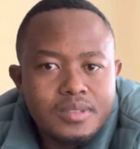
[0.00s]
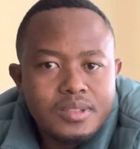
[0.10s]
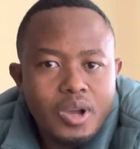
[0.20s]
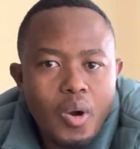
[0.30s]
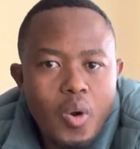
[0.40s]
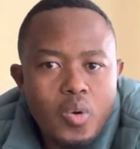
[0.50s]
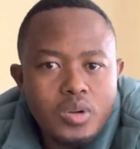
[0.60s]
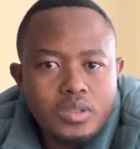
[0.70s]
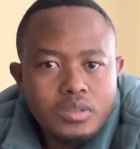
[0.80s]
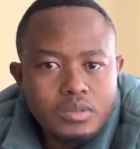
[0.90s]
your
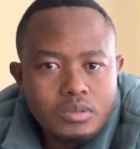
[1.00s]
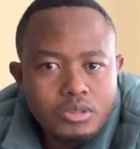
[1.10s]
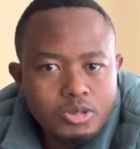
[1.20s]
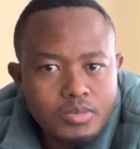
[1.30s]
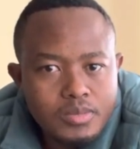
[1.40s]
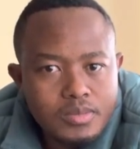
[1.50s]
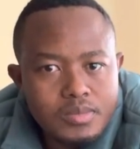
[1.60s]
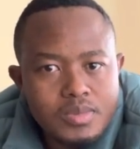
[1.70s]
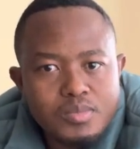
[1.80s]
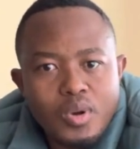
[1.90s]
own
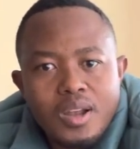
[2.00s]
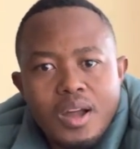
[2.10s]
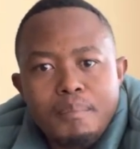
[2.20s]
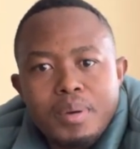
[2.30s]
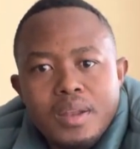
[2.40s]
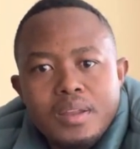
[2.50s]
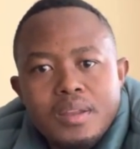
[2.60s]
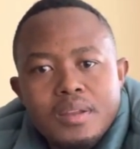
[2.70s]
small company.